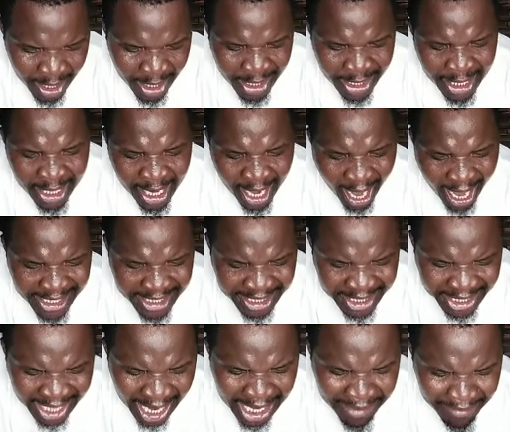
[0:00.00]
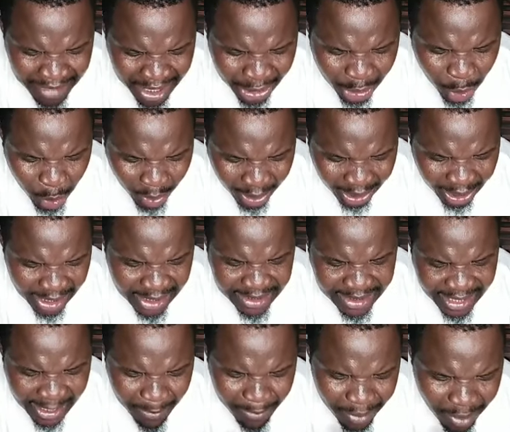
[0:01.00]
he has sent me to heal
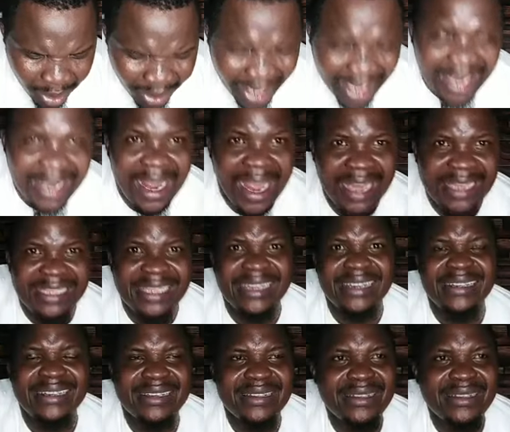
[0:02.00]
the brokenhearted